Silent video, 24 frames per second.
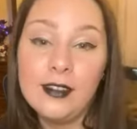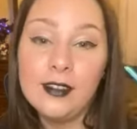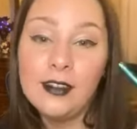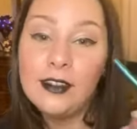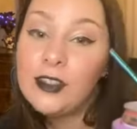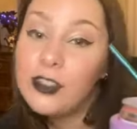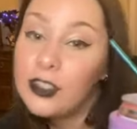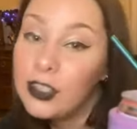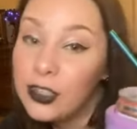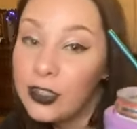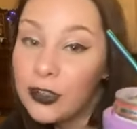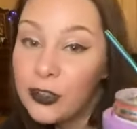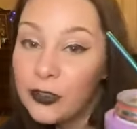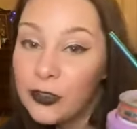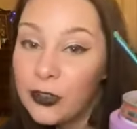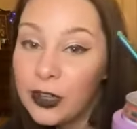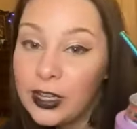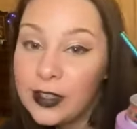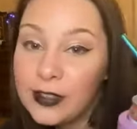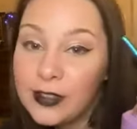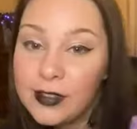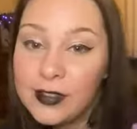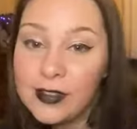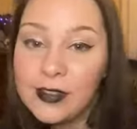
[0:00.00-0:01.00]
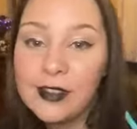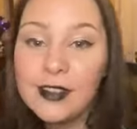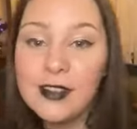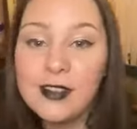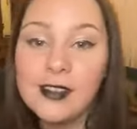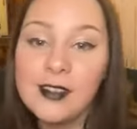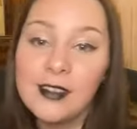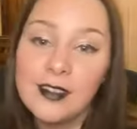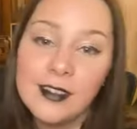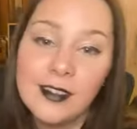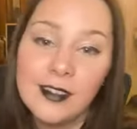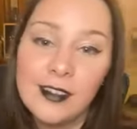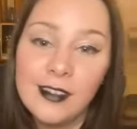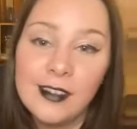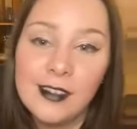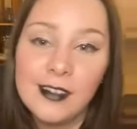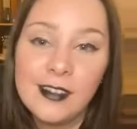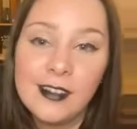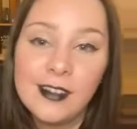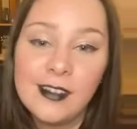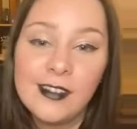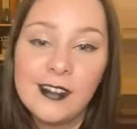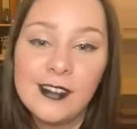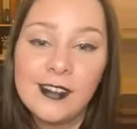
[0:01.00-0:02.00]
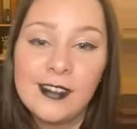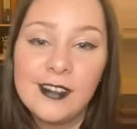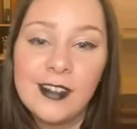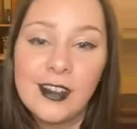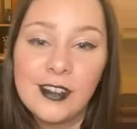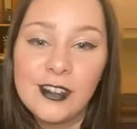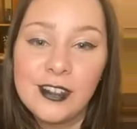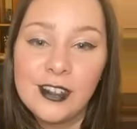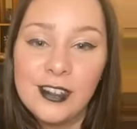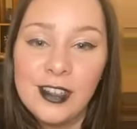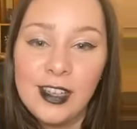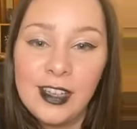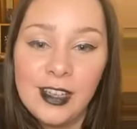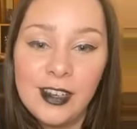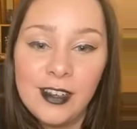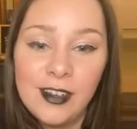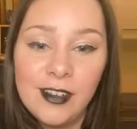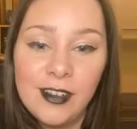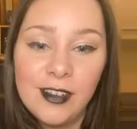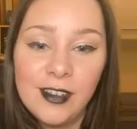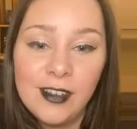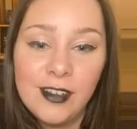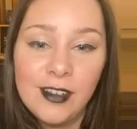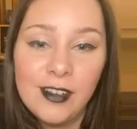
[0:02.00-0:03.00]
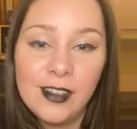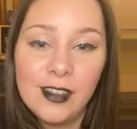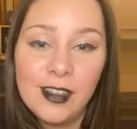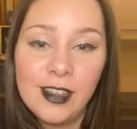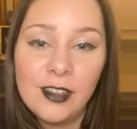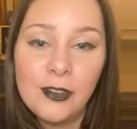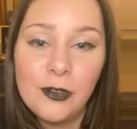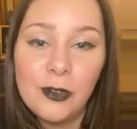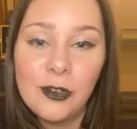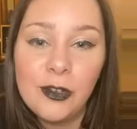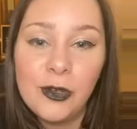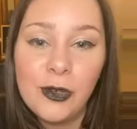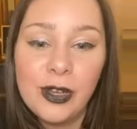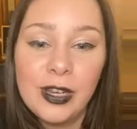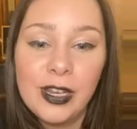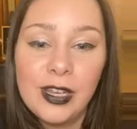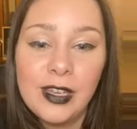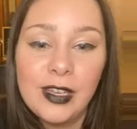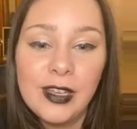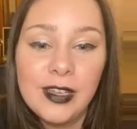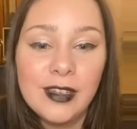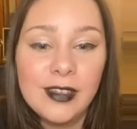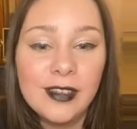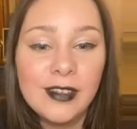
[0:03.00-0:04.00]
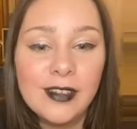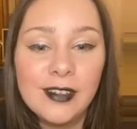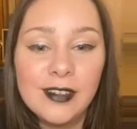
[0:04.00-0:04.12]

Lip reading: Cheers, friends. Talk to you later. Thanks for joining.